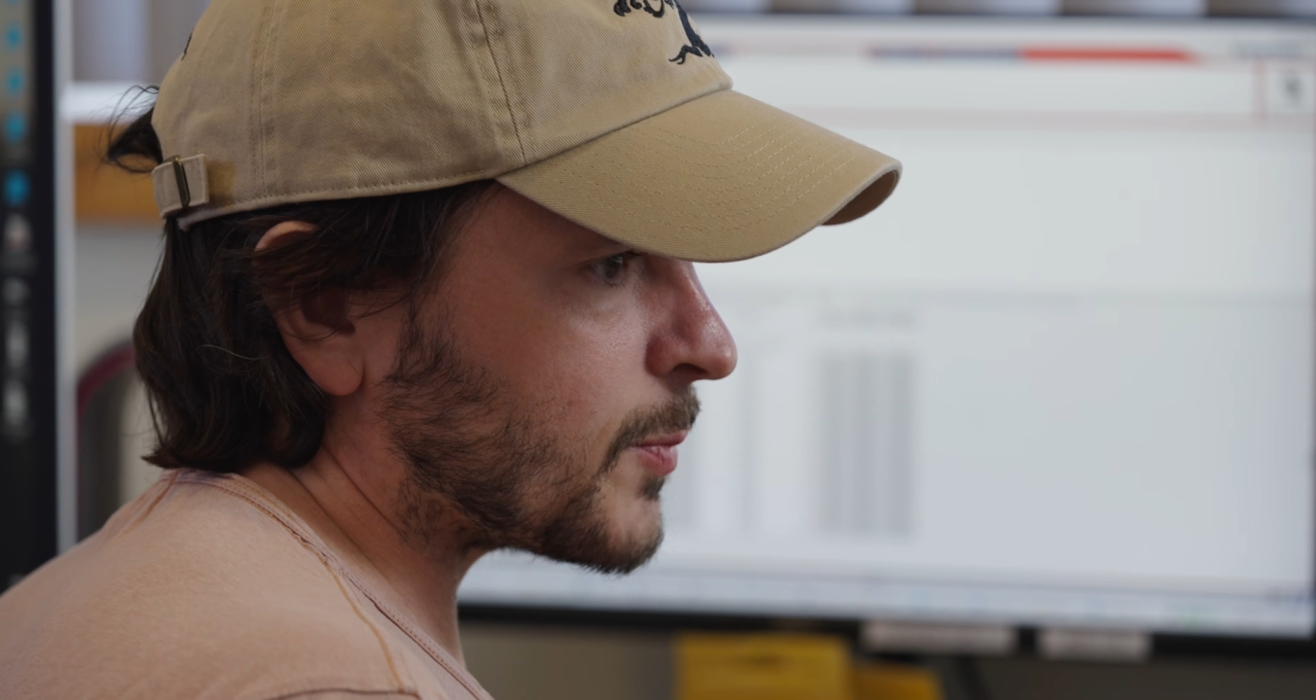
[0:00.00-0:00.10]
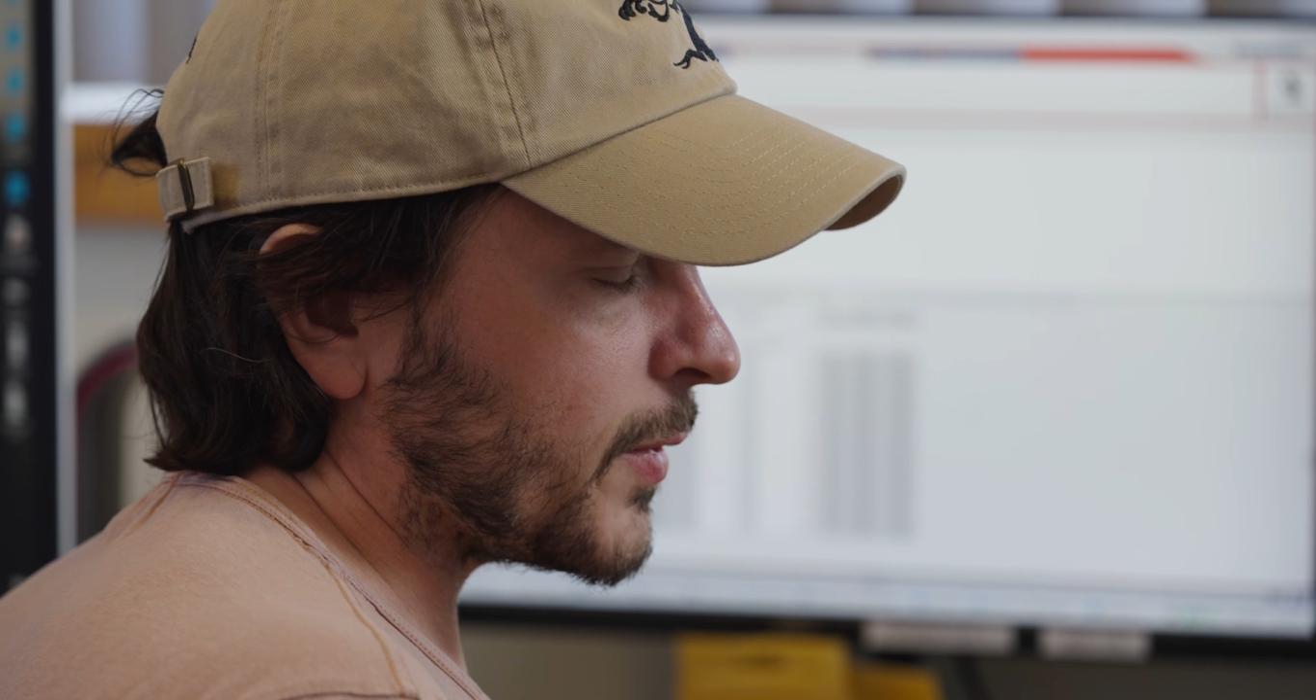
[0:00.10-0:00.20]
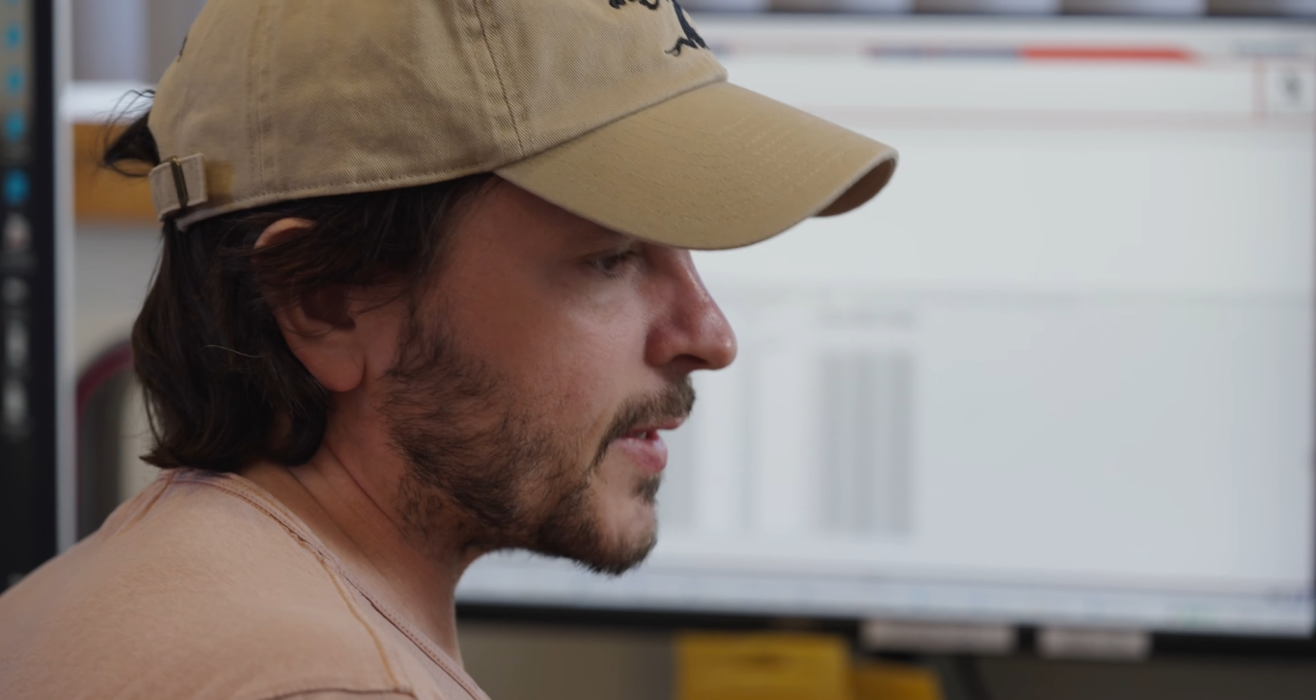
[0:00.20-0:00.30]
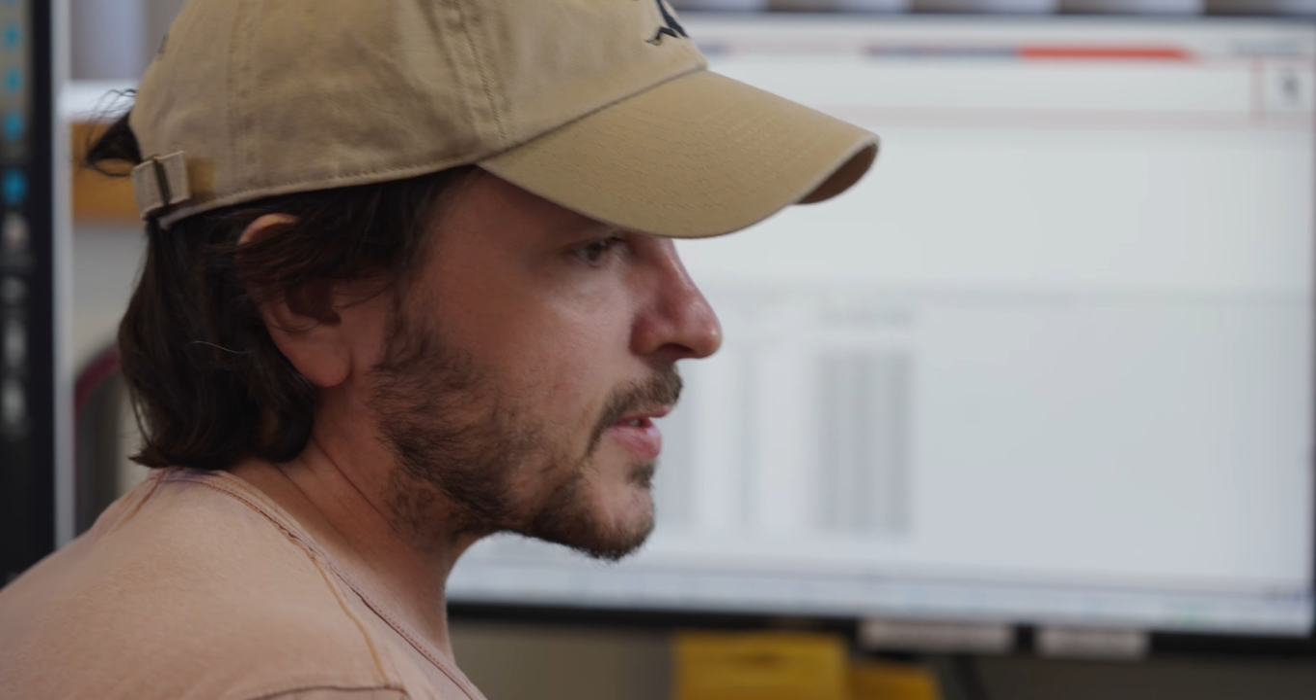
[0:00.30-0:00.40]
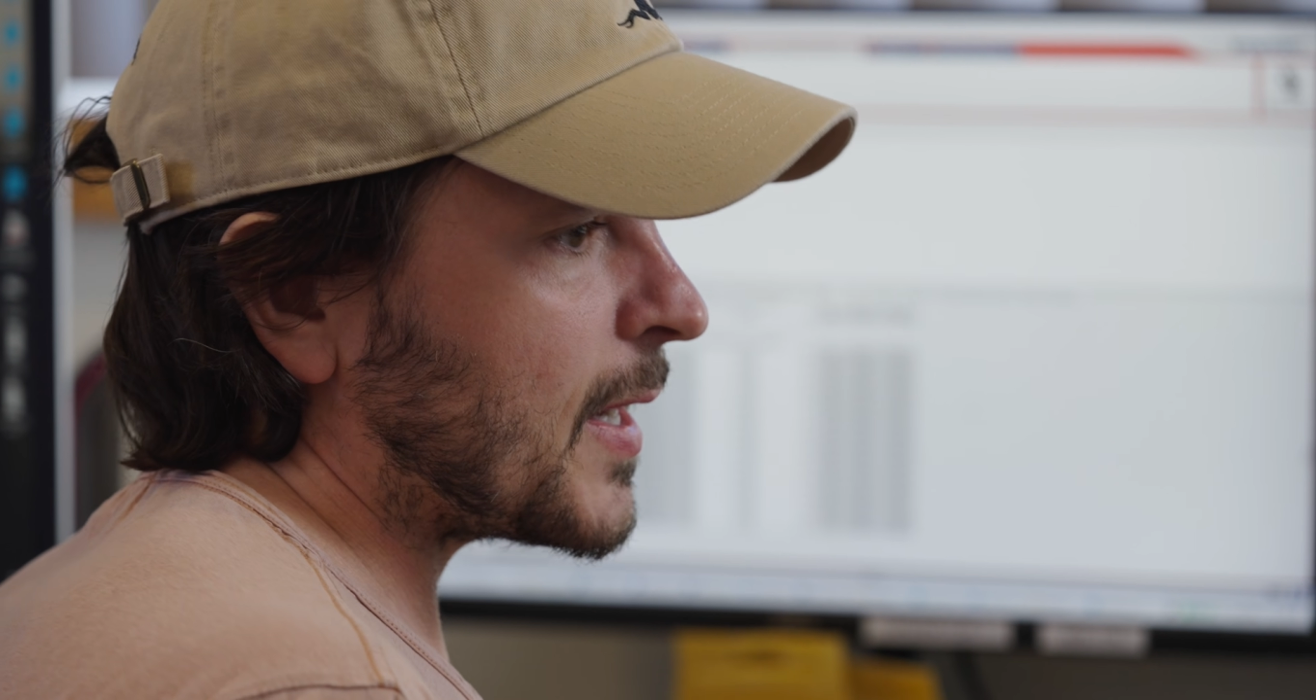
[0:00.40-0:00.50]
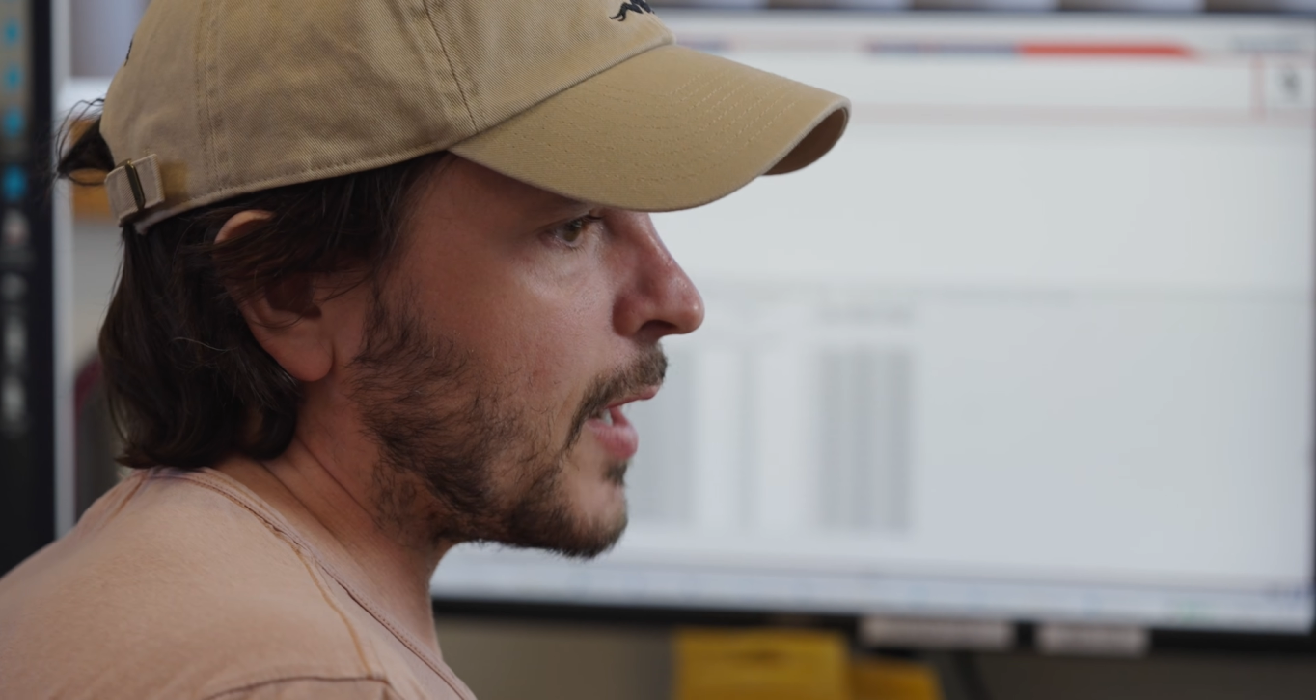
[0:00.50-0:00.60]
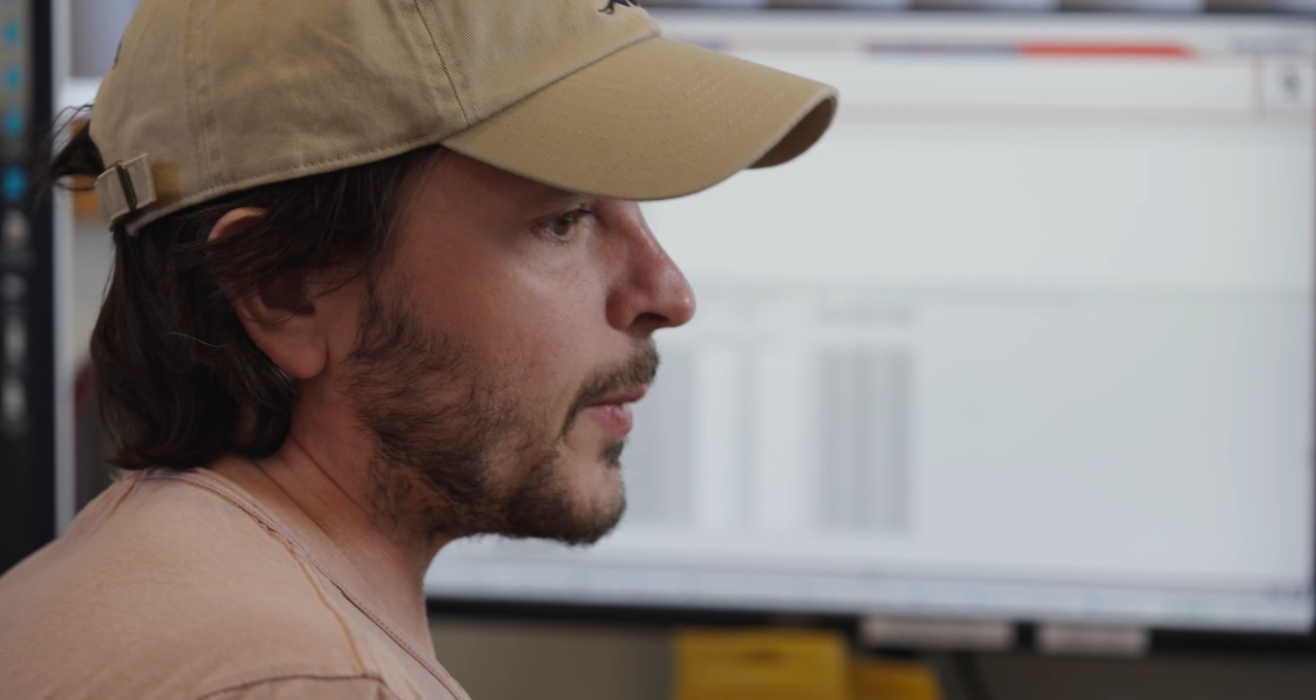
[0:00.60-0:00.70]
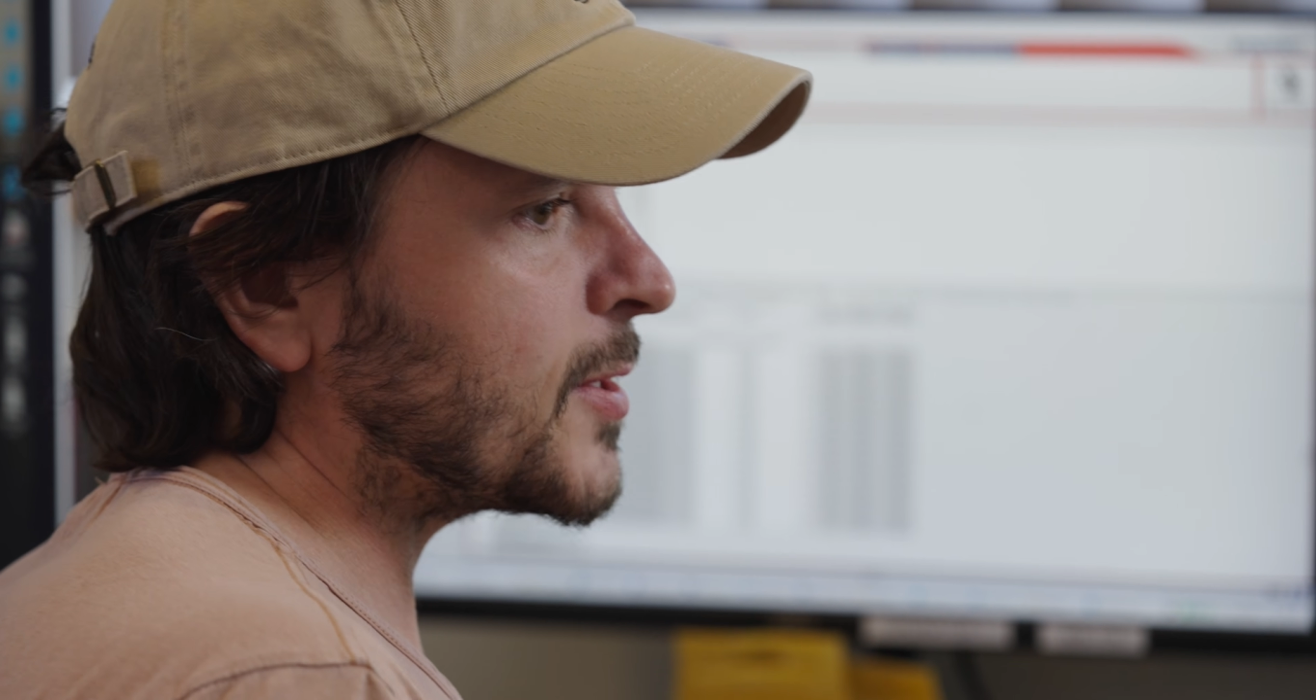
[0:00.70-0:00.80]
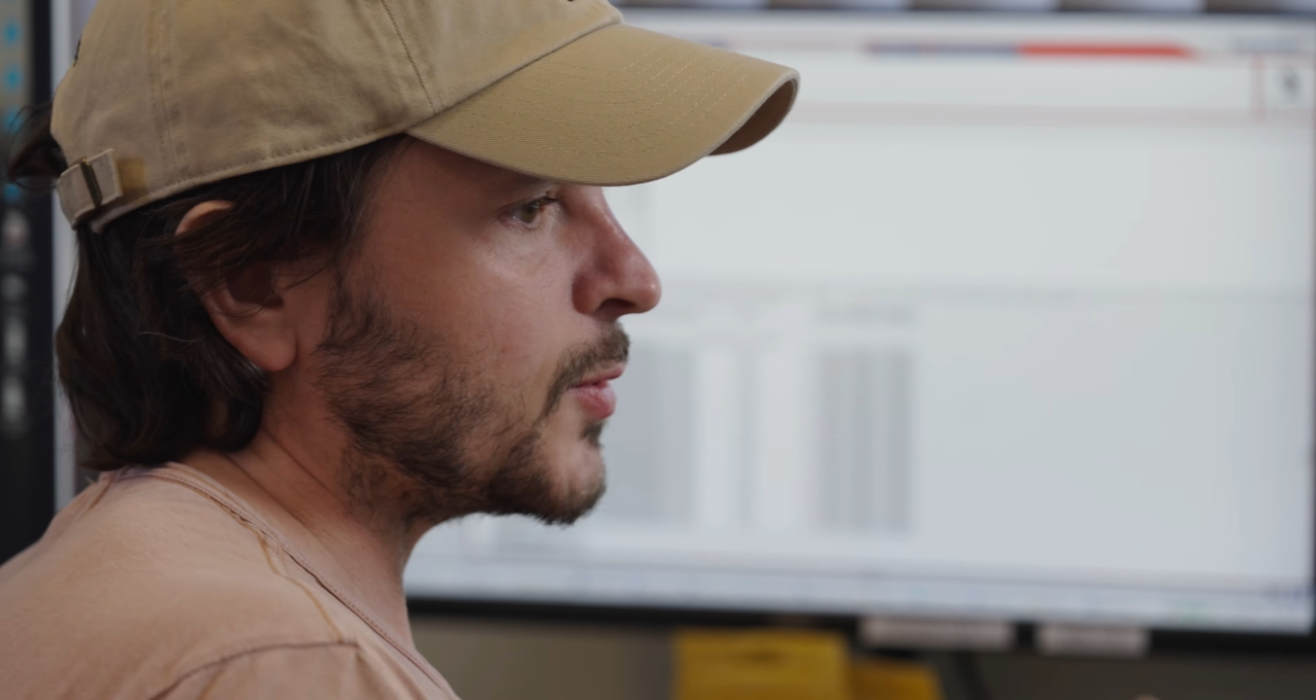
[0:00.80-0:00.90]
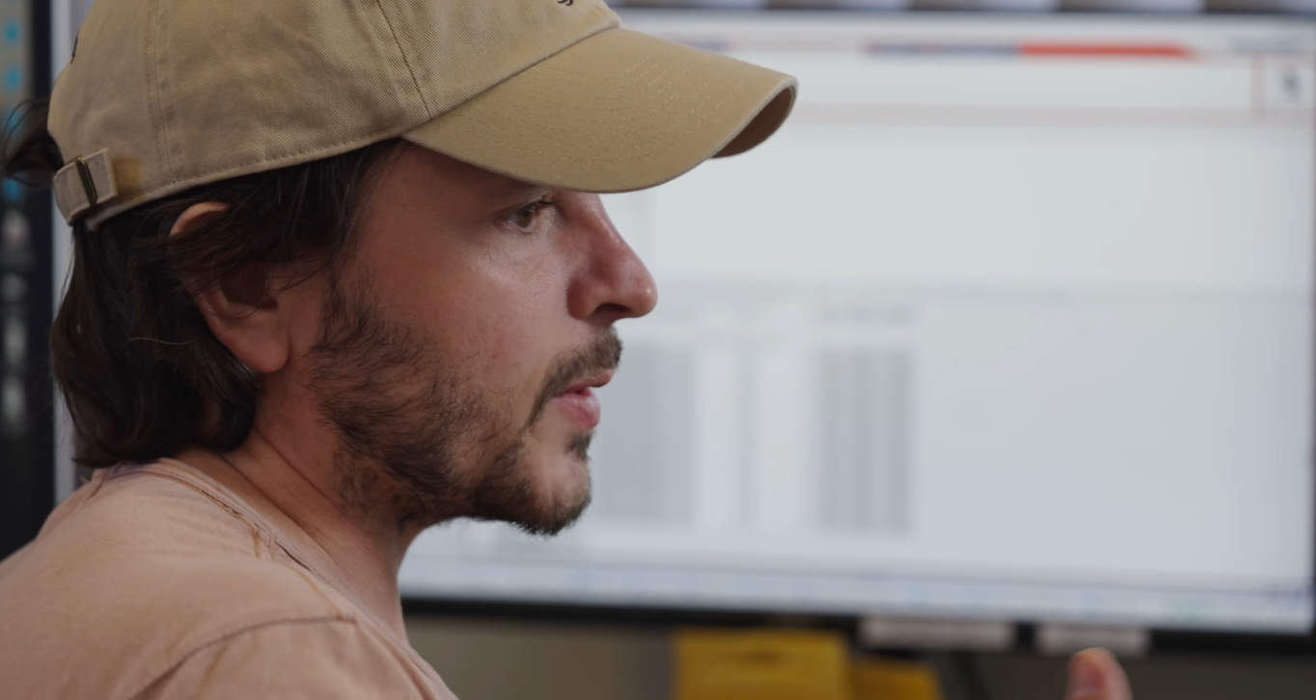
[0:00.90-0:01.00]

place and how much you